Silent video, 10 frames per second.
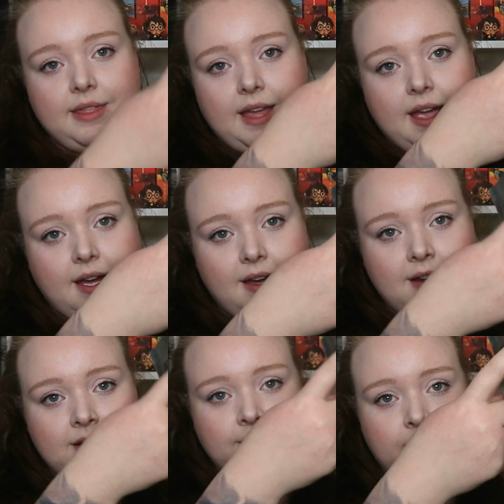they
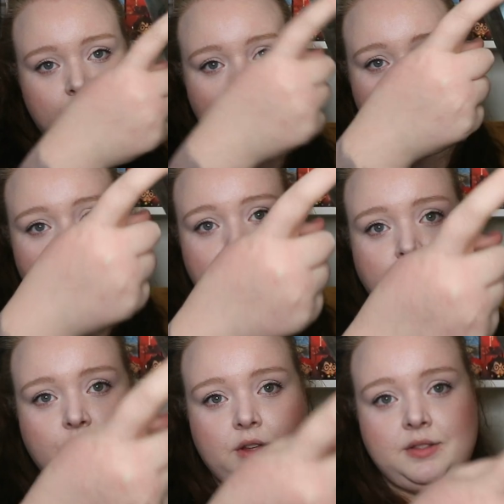have
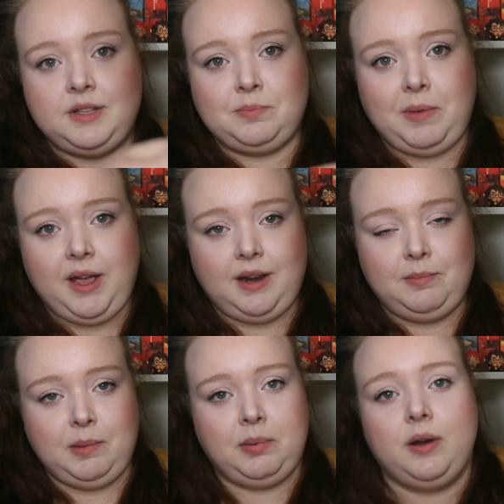ruined the spine
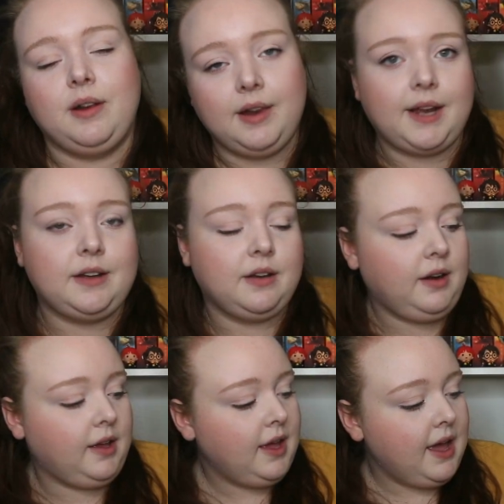by putting a line
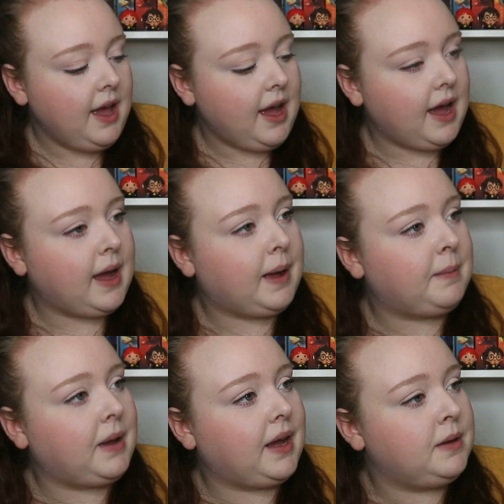down it.
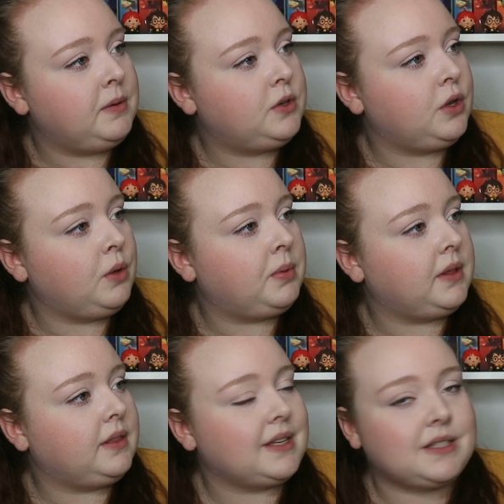I do
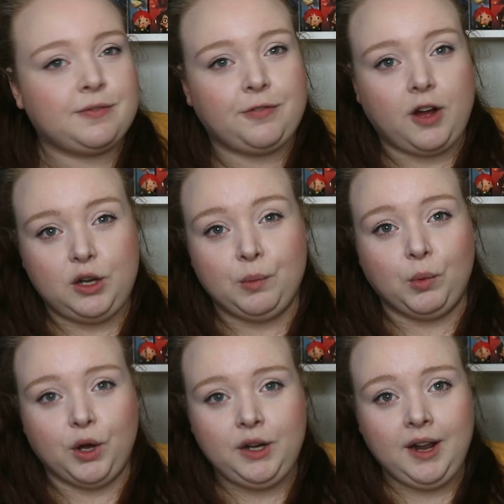believe this is volume
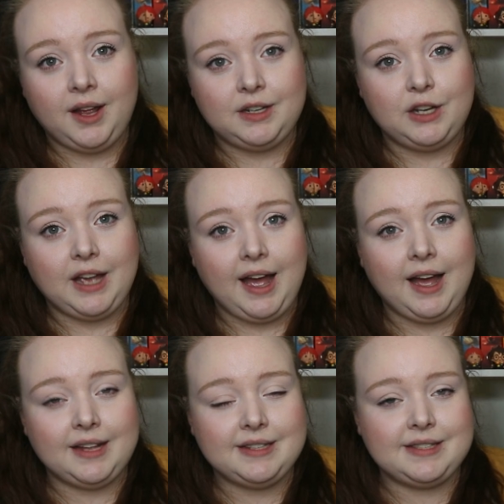1 and you
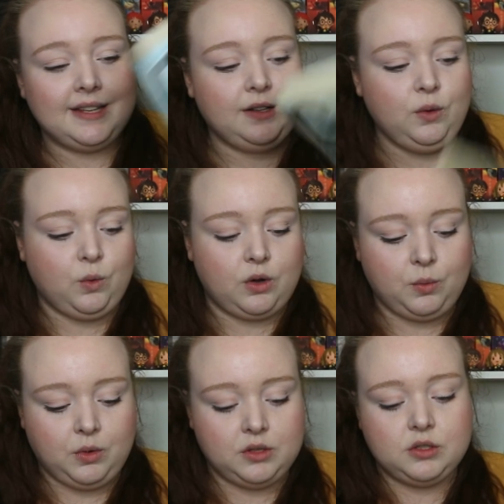can still order
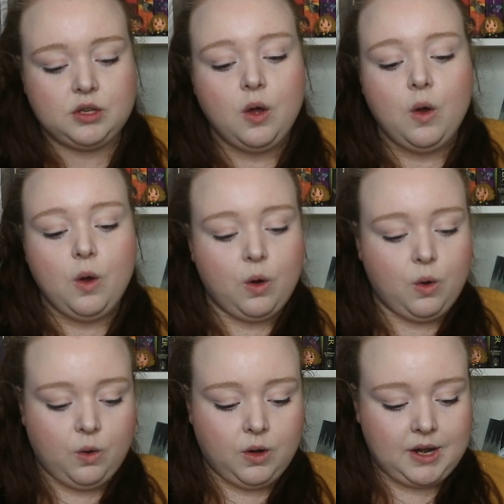ones
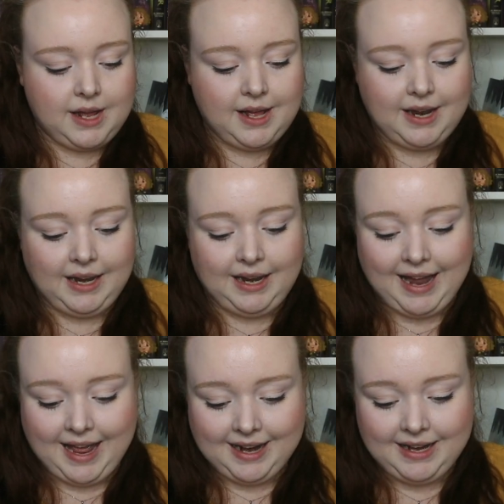
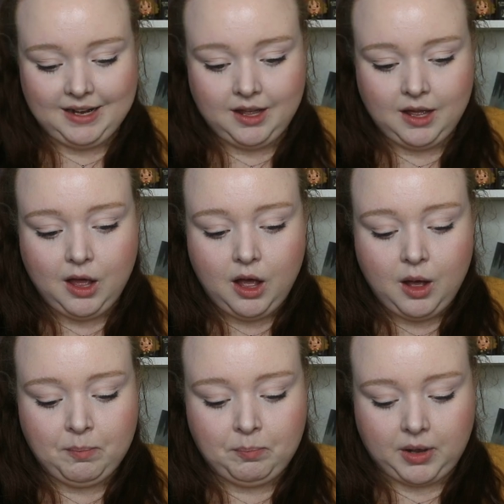online,
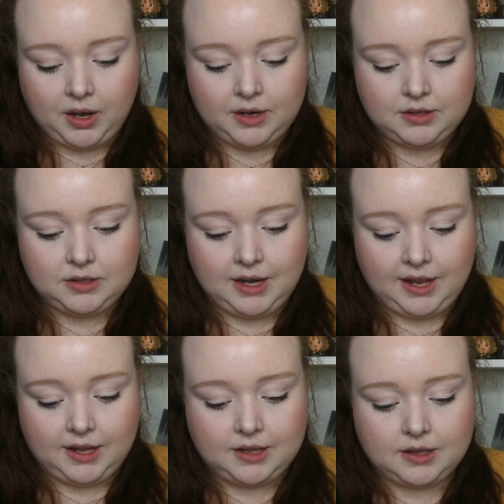but
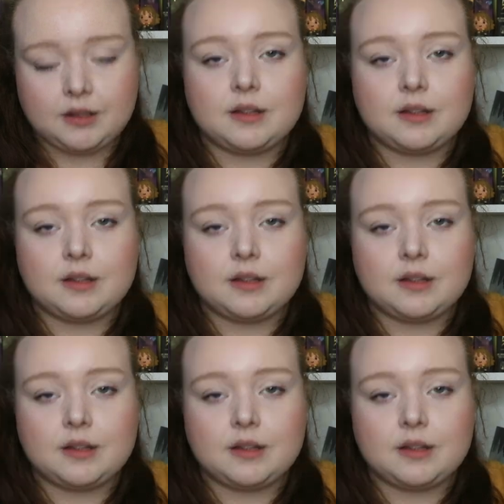like,